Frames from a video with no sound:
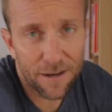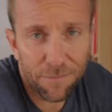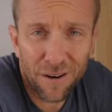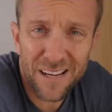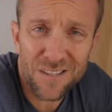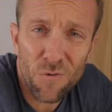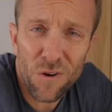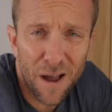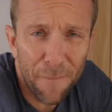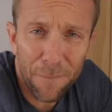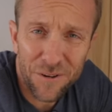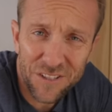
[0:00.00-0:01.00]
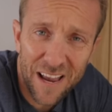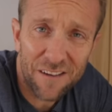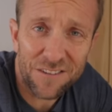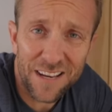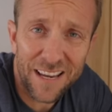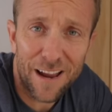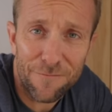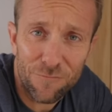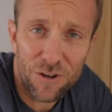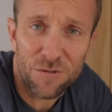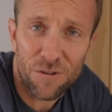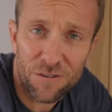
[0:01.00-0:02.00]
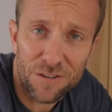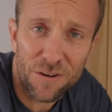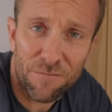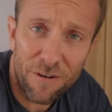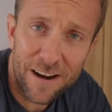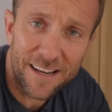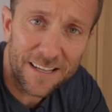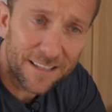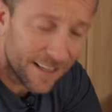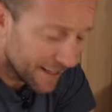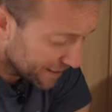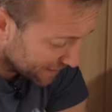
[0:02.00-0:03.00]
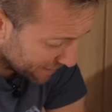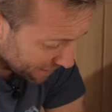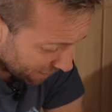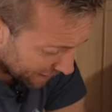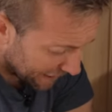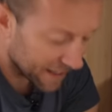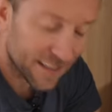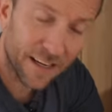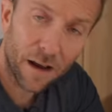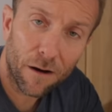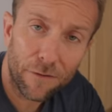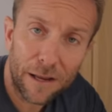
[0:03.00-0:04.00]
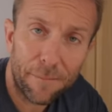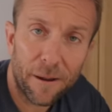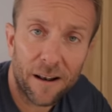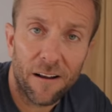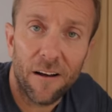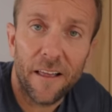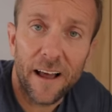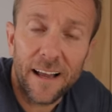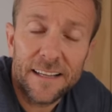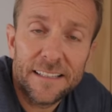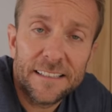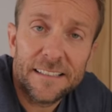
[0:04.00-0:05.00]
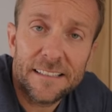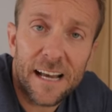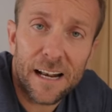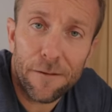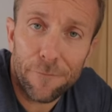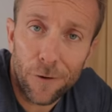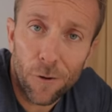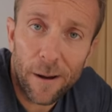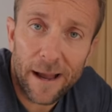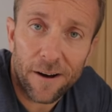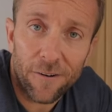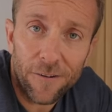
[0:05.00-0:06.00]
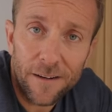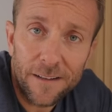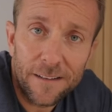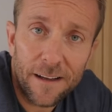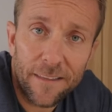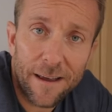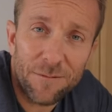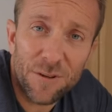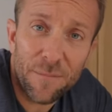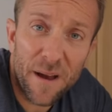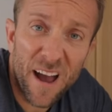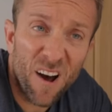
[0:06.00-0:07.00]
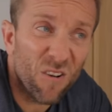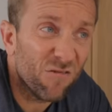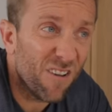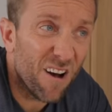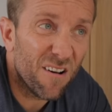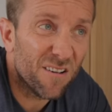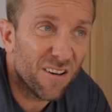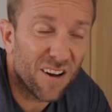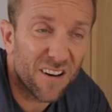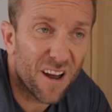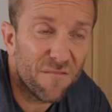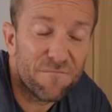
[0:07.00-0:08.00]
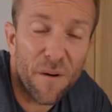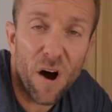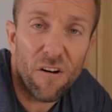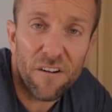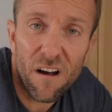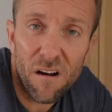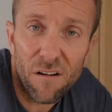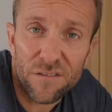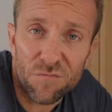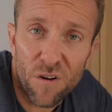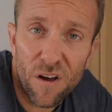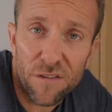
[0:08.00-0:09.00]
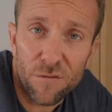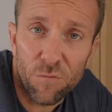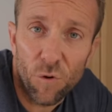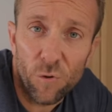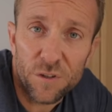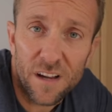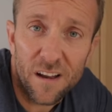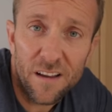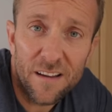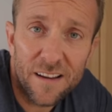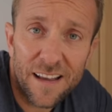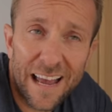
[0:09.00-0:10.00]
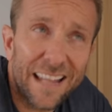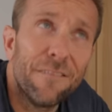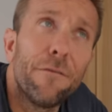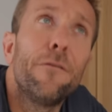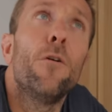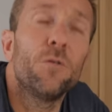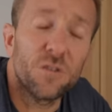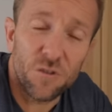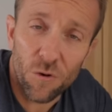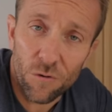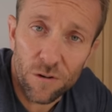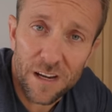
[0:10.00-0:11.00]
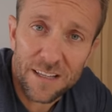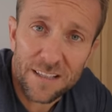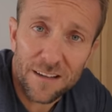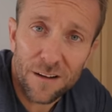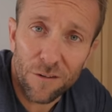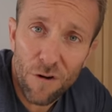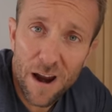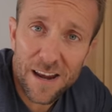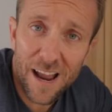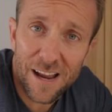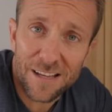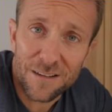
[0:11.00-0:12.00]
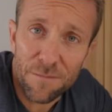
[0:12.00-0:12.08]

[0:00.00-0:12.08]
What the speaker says: a place called Compass House in Cambridge when I was an apprentice. I hit a TRV pin like that and it flew out. And there was about, I don't know, bar and a half's worth of water and four stories of radiators